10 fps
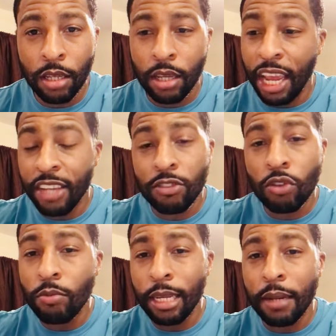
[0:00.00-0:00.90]
It's too
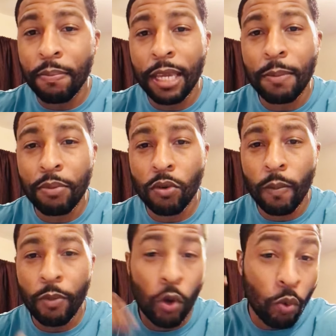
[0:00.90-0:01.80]
many people
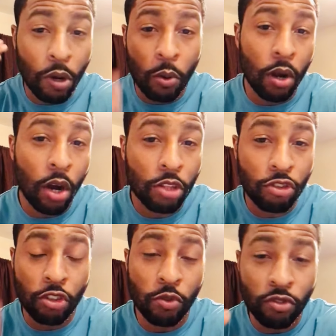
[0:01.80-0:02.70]
who want God to
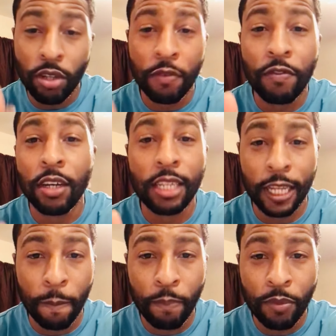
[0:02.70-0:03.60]
do stuff for them,
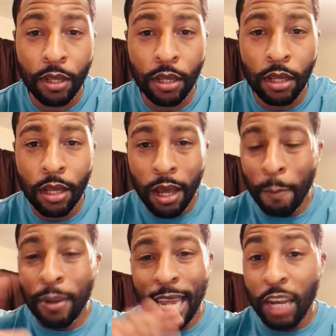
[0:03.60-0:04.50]

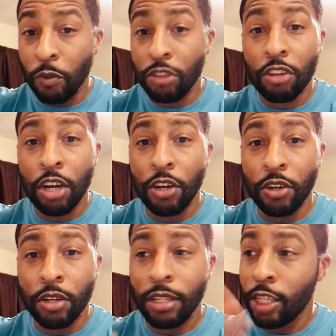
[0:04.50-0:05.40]
but in return,
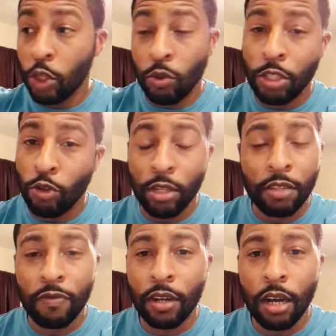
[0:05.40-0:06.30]
they don't want to do nothing
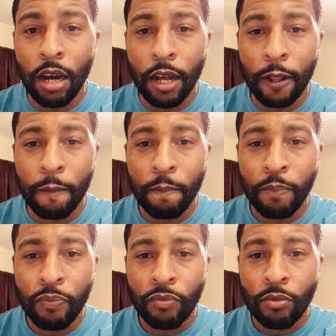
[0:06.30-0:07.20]
for God.
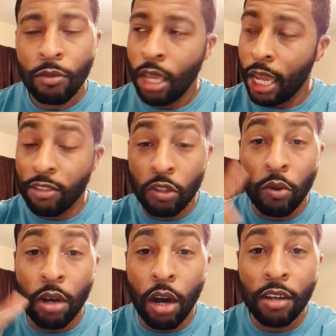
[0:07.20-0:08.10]
And so
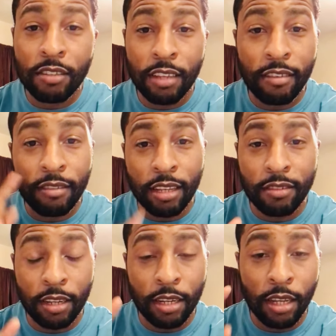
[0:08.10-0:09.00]
God says,
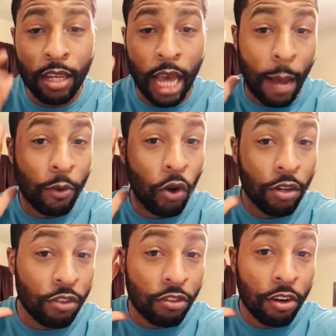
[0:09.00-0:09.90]
listen, I'm going
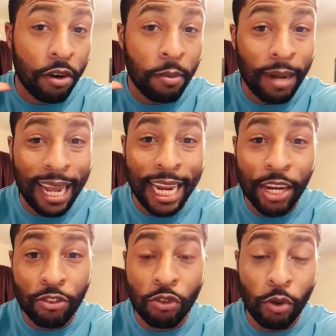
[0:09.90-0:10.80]
to turn my ear
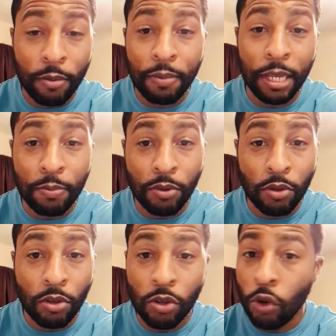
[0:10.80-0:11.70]
toward people
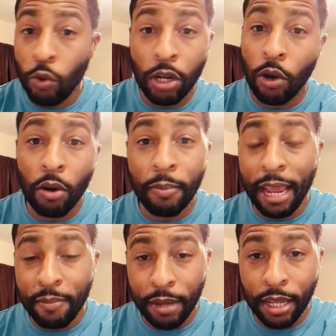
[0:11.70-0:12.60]
who don't obey
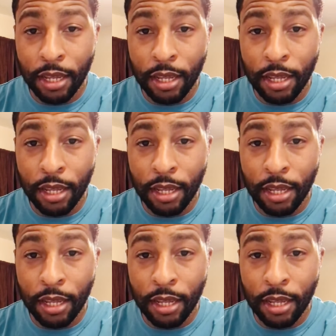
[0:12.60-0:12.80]
me.